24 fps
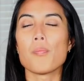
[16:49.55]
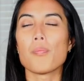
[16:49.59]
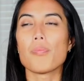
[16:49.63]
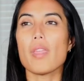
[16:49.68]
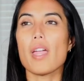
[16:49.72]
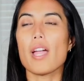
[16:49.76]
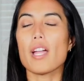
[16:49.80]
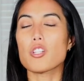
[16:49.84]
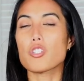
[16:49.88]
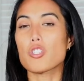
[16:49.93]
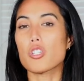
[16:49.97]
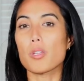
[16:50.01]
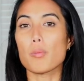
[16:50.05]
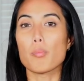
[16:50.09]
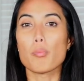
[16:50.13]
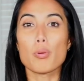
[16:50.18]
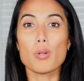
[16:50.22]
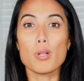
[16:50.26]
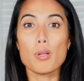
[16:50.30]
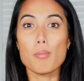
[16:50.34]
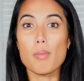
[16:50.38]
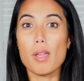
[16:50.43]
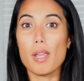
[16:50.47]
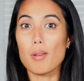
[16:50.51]
actually
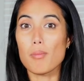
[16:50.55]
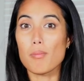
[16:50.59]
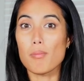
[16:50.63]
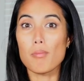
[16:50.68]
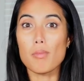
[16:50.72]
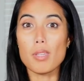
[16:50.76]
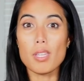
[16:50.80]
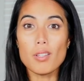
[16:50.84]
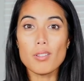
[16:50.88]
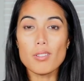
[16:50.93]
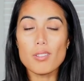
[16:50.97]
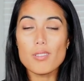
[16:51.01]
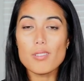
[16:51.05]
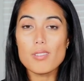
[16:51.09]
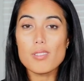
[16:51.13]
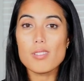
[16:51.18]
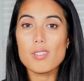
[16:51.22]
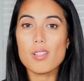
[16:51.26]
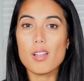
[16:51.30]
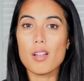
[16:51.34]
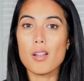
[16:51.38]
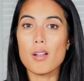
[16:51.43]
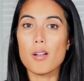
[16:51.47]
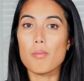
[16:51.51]
pre-made meals,
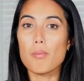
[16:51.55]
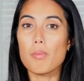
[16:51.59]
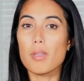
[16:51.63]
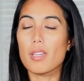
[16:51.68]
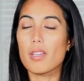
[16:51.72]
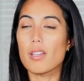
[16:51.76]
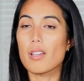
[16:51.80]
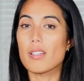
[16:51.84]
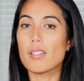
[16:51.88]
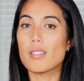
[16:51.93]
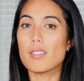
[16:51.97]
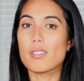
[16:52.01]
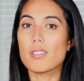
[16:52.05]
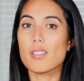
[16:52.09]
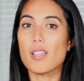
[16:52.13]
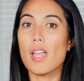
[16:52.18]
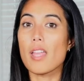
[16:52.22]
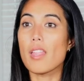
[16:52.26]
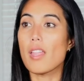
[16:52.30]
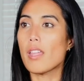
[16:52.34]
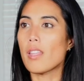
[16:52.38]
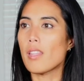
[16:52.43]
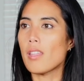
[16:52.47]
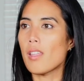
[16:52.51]
because,
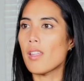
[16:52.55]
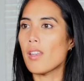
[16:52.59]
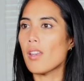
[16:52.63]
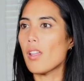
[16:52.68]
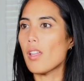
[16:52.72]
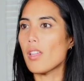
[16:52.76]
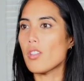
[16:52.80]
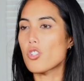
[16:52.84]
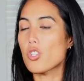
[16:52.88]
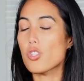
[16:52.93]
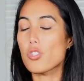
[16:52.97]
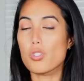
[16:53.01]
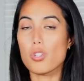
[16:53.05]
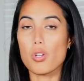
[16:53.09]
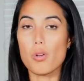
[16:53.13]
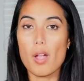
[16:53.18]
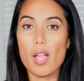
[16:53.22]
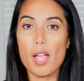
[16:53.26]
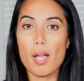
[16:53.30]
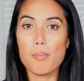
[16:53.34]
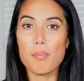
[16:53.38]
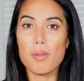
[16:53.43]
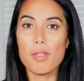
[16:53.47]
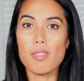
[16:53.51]
and then it just so
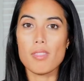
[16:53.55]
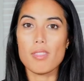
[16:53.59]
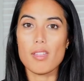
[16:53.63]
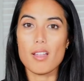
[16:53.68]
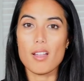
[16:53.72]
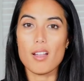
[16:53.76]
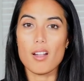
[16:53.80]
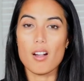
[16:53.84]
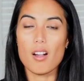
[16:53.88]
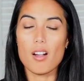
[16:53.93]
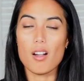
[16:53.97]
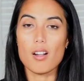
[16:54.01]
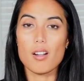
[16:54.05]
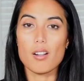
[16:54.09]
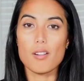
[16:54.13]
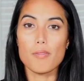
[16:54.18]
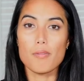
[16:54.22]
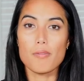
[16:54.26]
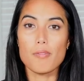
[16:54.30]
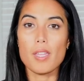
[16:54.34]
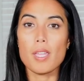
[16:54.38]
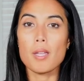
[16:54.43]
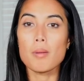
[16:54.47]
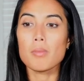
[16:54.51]
happened that our
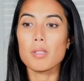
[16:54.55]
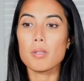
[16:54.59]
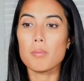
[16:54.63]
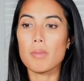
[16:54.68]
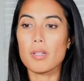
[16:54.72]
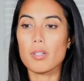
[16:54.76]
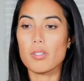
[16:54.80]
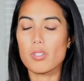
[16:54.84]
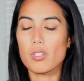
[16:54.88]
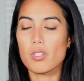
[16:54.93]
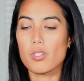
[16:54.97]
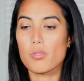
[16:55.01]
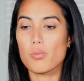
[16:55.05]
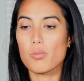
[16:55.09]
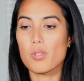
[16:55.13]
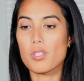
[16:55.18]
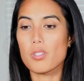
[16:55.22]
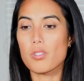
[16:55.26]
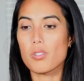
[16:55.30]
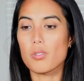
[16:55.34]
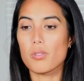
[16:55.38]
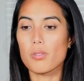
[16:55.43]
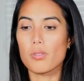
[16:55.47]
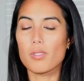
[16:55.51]
family meals, because we
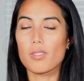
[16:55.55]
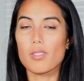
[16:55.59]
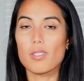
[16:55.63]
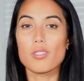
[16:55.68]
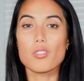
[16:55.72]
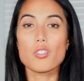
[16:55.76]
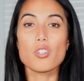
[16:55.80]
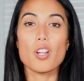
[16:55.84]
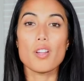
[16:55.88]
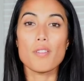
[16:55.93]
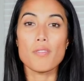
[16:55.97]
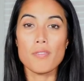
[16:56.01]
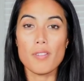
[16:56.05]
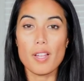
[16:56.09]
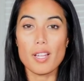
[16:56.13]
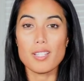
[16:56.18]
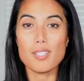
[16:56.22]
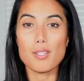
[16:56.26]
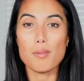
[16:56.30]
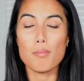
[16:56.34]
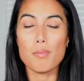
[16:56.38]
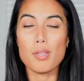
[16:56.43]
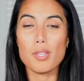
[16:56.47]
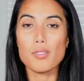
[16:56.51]
do the
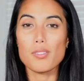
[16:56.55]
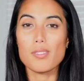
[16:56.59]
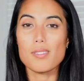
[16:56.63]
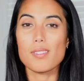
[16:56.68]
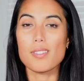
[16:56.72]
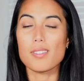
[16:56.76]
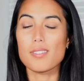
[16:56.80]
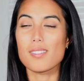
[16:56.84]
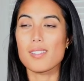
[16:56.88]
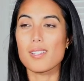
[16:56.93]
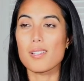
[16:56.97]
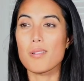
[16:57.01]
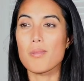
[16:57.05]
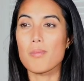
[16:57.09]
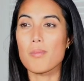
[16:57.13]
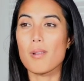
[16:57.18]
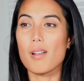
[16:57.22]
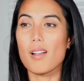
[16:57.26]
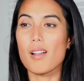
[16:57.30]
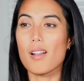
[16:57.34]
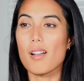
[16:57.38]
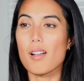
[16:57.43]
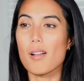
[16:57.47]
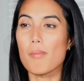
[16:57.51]
Trifecta meal system,
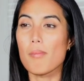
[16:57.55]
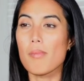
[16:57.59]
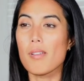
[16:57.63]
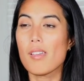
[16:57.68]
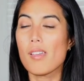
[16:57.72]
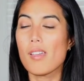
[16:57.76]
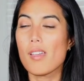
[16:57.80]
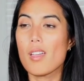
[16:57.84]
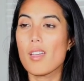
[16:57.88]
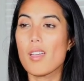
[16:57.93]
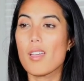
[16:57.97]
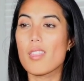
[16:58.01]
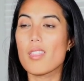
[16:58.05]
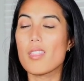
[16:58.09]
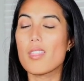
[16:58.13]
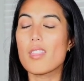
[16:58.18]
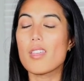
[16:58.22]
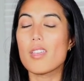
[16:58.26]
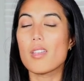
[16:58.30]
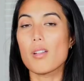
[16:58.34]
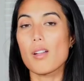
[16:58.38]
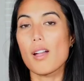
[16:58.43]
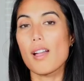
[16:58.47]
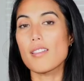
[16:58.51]

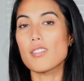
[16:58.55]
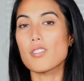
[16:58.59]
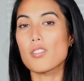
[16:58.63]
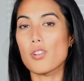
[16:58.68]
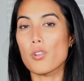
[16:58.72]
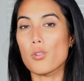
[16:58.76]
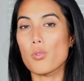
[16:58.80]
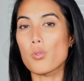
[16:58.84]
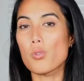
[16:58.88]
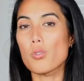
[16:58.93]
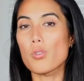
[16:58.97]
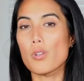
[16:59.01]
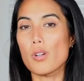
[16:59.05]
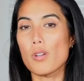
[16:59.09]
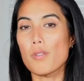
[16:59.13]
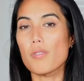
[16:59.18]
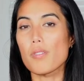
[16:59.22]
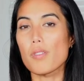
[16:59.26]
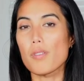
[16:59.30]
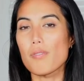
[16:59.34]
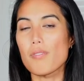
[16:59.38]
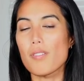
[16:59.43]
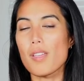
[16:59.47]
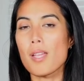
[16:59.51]
I started ordering
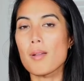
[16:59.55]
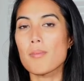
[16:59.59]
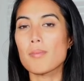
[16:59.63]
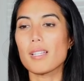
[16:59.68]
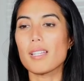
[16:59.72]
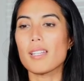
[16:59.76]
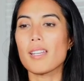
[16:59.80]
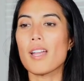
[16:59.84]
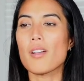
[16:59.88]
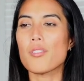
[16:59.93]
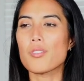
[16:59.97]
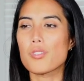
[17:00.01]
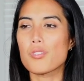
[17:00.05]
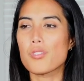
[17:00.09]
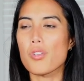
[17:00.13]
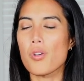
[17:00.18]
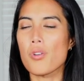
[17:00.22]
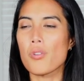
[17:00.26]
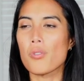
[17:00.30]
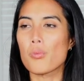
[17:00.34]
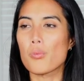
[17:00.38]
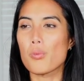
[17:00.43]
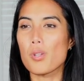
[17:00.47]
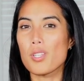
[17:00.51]
for the family now,
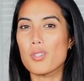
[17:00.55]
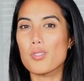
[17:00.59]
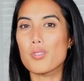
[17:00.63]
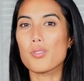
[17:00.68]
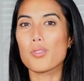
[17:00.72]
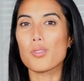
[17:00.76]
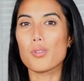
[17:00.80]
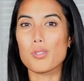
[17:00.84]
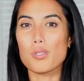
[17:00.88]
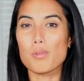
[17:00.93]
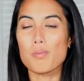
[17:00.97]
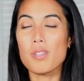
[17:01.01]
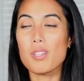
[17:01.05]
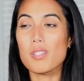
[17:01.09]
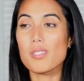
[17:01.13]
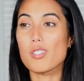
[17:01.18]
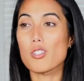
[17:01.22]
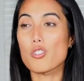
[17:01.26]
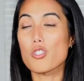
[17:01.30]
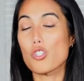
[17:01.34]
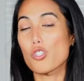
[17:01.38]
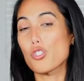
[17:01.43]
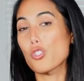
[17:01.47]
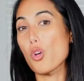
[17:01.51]
so we do those meals,
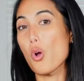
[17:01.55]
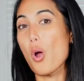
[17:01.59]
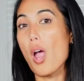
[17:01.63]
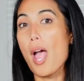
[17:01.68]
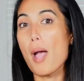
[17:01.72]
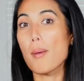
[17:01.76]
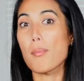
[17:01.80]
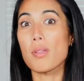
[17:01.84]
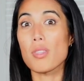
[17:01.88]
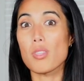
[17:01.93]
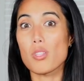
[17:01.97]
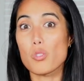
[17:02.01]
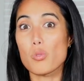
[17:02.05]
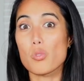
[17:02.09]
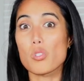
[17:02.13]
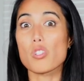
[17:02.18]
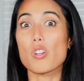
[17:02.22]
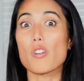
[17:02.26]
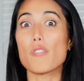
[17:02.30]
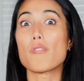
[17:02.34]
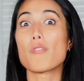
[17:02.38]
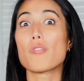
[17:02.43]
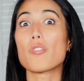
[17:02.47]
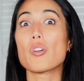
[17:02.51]
and it just so happened this was
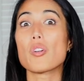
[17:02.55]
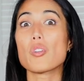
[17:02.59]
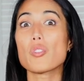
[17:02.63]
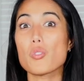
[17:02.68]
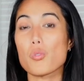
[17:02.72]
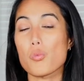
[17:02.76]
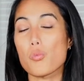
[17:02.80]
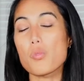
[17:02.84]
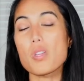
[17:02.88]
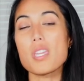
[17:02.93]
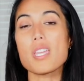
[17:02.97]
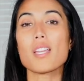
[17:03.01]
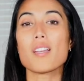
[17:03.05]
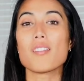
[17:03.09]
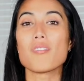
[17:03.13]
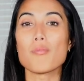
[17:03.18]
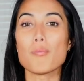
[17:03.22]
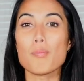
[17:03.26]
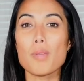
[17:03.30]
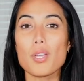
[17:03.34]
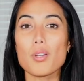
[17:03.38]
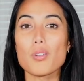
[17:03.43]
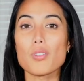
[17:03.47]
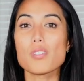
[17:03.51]
our first week of
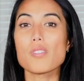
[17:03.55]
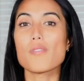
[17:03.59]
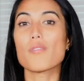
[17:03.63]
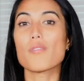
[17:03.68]
meals